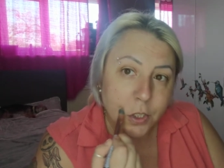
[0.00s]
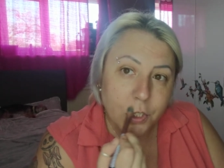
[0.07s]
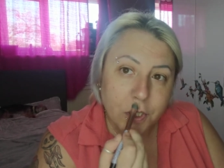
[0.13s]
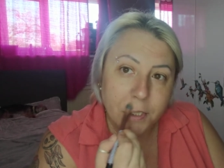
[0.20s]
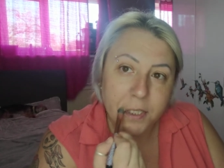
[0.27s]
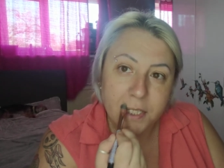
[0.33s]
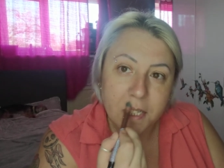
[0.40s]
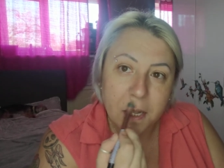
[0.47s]

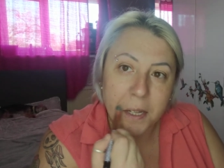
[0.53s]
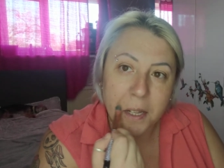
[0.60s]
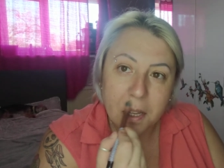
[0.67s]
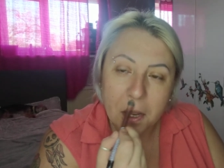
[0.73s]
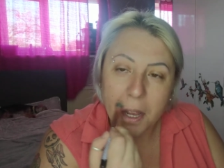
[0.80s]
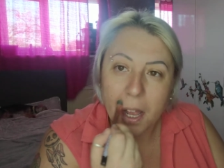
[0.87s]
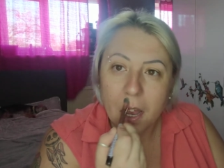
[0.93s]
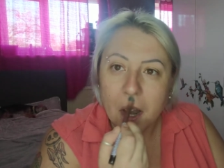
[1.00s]
just
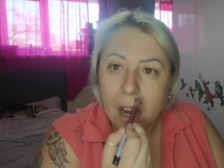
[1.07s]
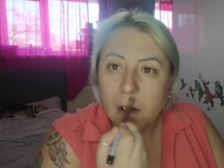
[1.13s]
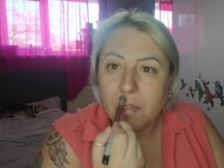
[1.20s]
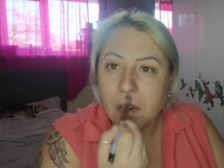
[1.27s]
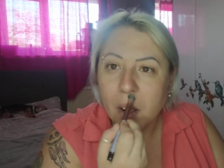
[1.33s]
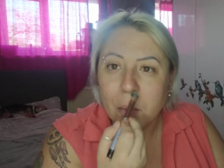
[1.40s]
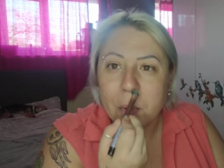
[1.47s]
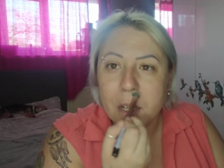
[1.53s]

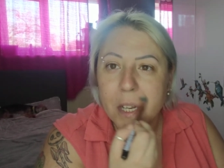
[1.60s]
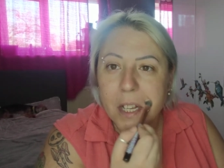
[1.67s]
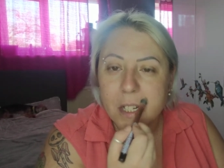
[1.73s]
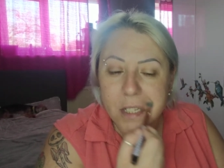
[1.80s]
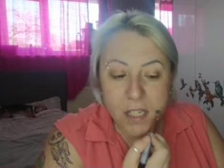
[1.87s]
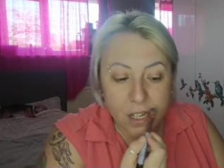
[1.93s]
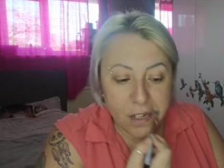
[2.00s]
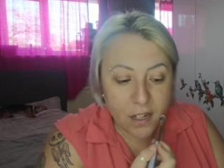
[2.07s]
rubbing
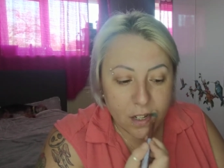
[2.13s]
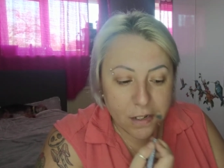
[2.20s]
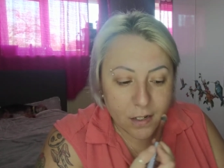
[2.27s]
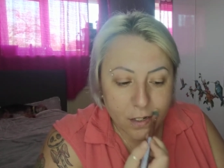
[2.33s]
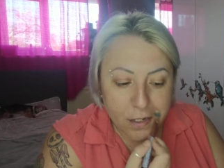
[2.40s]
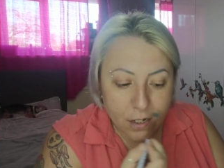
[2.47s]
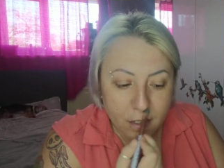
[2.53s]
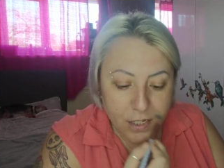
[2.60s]
it
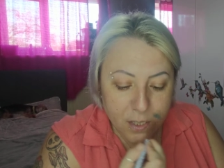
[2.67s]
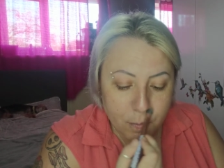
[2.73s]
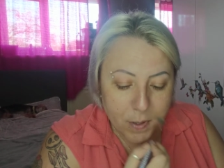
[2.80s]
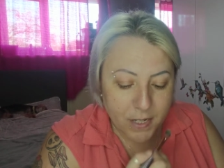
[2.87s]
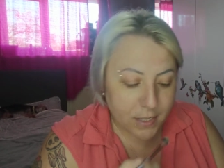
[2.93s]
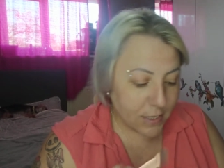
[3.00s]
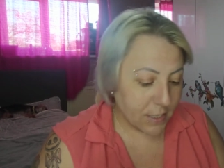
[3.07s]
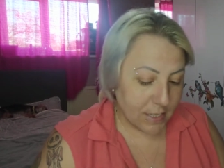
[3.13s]
in as
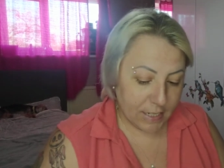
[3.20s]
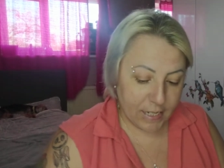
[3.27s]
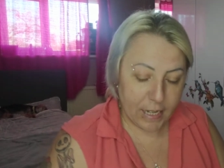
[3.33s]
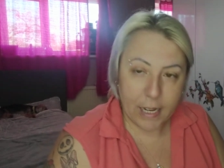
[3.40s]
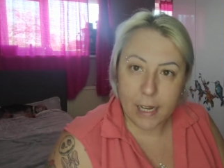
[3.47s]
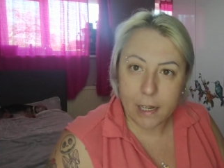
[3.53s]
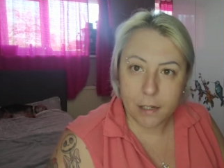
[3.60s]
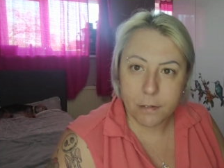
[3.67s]
best as I
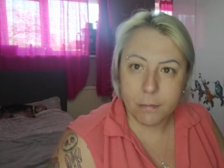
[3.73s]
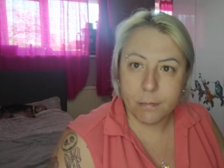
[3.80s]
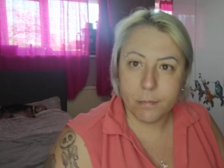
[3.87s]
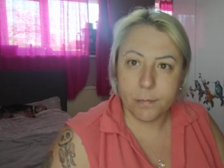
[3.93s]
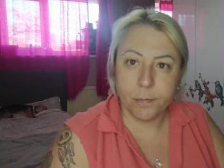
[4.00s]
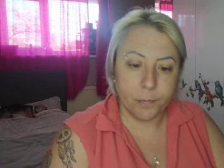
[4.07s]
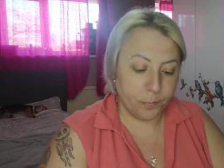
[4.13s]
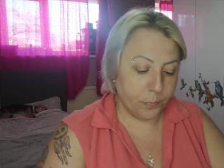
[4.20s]
can.
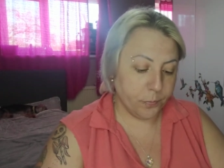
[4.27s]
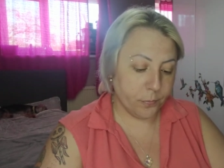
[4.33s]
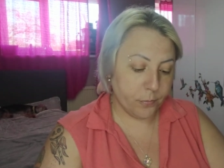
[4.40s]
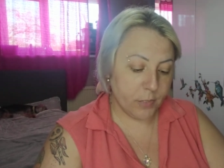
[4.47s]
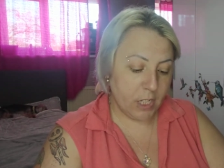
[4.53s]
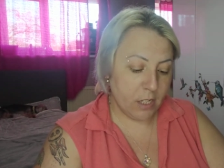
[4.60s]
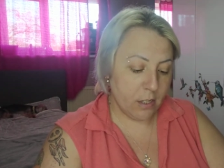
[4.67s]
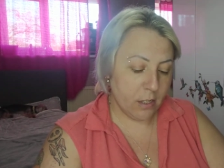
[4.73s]

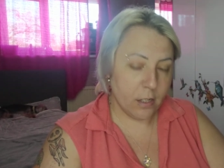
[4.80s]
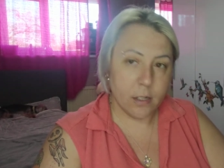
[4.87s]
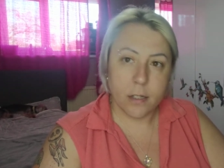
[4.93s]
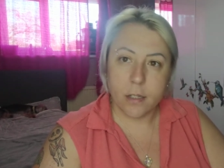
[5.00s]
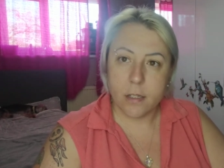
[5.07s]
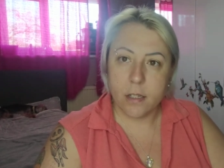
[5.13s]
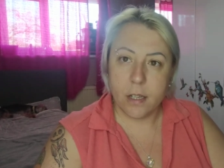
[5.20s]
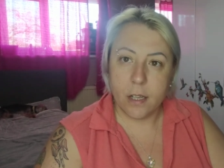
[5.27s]

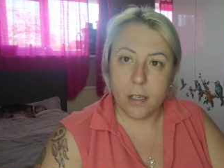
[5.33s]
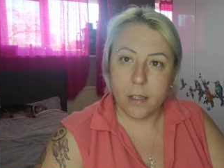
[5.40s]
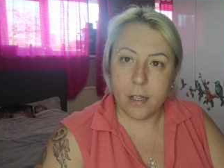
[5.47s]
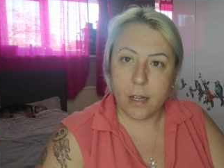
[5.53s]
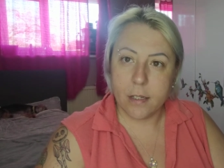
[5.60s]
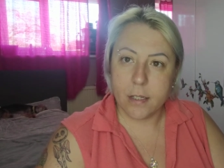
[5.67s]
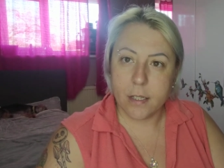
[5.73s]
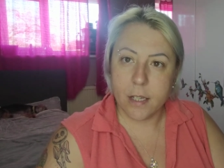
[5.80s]
See,
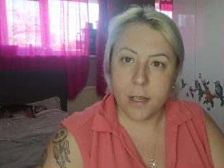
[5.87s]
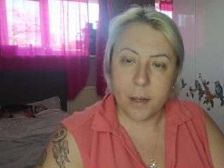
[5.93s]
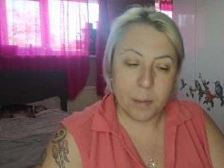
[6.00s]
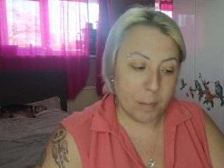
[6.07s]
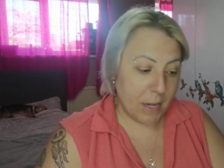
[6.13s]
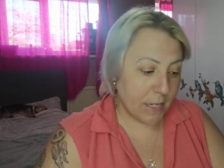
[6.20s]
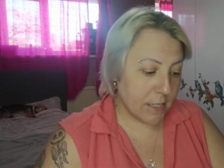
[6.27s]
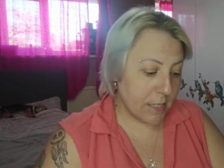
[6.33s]
that's
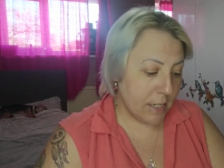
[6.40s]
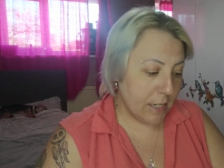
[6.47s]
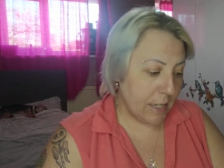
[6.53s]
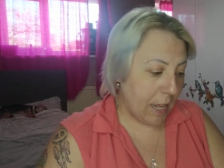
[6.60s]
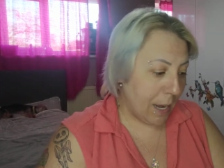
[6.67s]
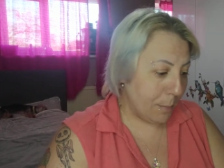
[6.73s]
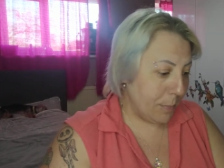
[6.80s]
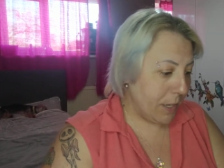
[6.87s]
basically
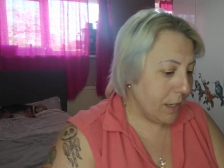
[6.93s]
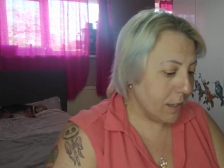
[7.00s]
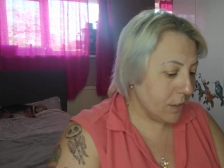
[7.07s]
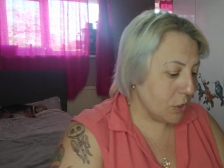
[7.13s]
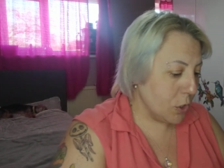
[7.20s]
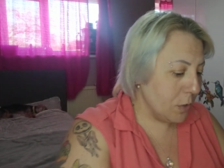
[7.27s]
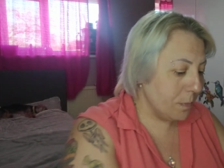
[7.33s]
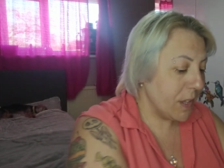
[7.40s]
that bit
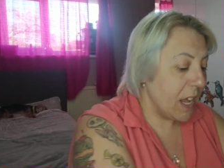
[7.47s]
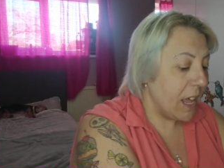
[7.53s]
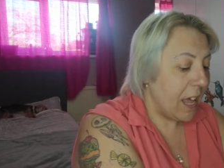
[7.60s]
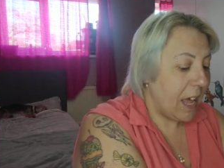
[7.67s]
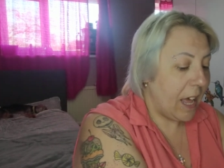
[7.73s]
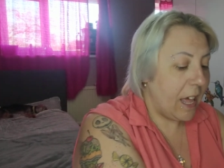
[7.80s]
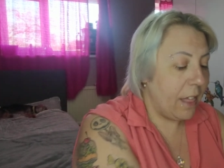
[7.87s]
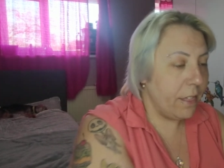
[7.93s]
done.
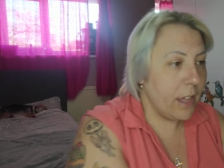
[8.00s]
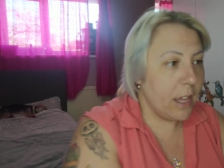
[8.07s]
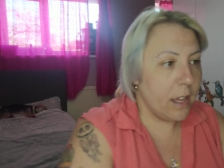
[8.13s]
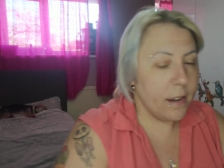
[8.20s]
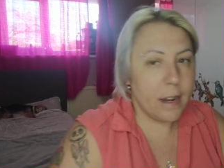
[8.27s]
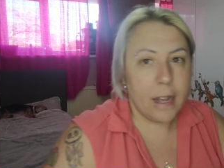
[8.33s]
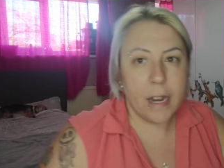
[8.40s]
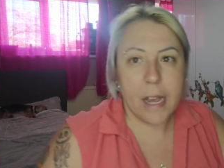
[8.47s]
And
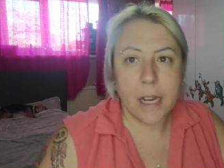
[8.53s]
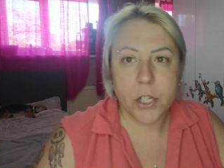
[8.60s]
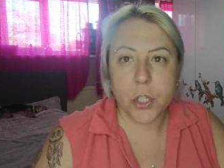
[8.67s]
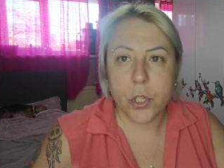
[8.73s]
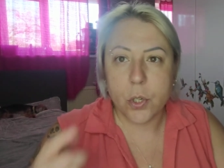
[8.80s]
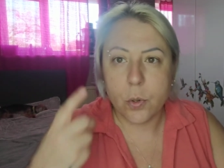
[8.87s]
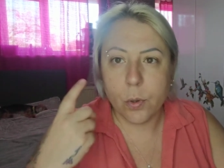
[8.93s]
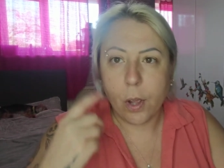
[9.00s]
then I like
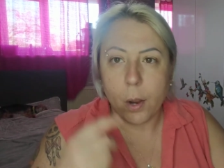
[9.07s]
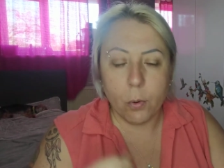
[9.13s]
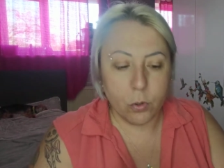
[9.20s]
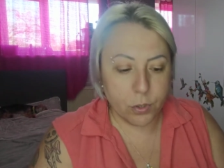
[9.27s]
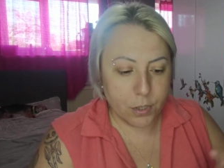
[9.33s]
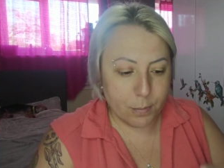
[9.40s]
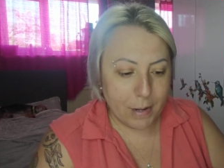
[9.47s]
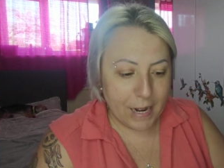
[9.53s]
to go
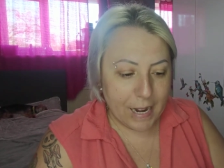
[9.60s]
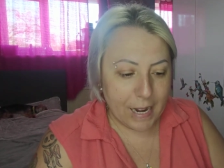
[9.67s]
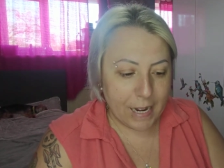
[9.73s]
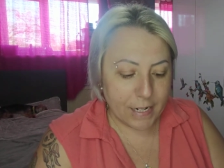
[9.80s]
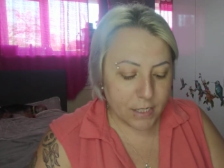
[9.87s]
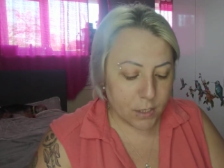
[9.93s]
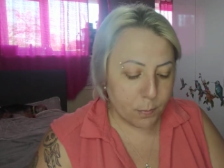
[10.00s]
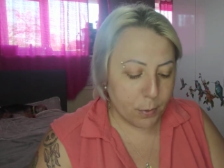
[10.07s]
under my
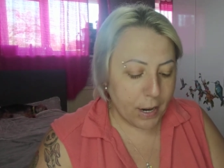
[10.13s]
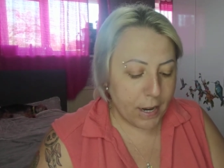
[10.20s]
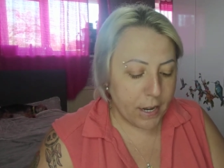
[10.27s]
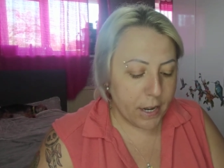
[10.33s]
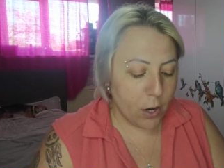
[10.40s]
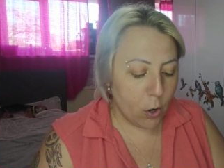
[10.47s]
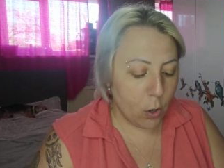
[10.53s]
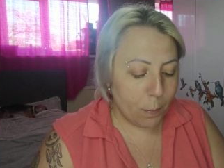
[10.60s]
eyes to
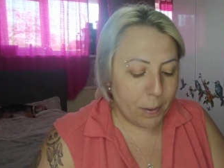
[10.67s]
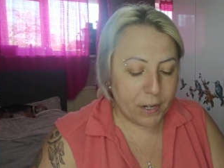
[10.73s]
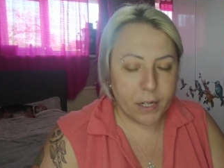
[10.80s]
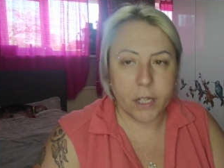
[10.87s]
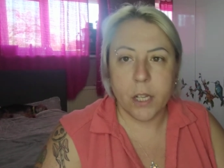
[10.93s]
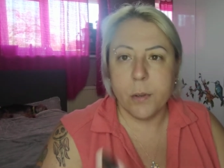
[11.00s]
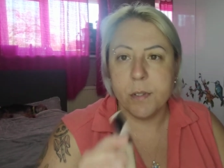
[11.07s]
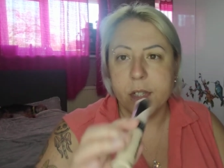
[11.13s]
brighten it up, and
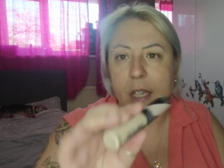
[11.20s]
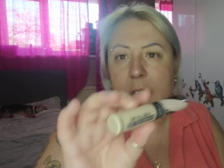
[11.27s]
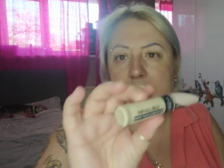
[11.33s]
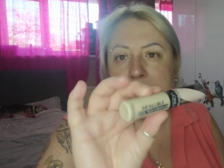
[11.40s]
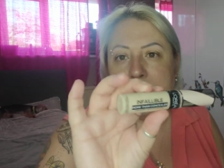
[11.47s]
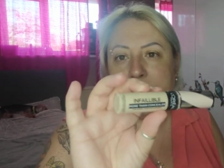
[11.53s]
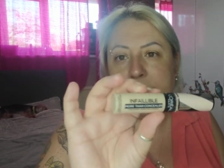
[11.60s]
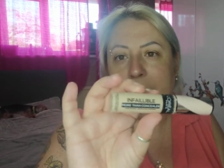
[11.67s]
I use the
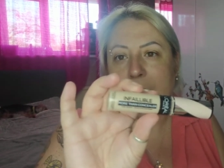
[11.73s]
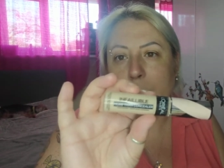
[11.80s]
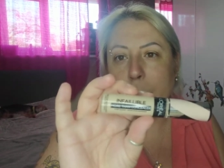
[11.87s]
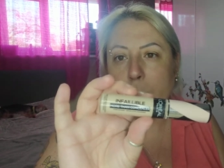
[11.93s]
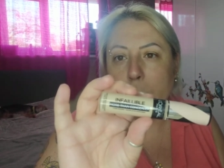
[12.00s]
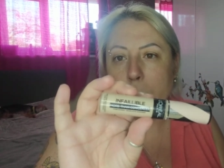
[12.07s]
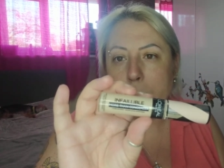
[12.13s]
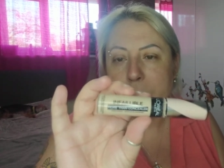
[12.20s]

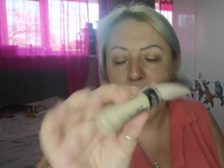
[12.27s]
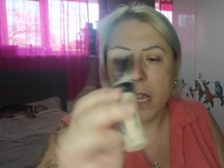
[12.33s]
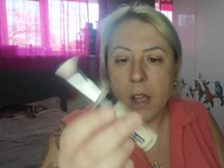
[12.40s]
Infallible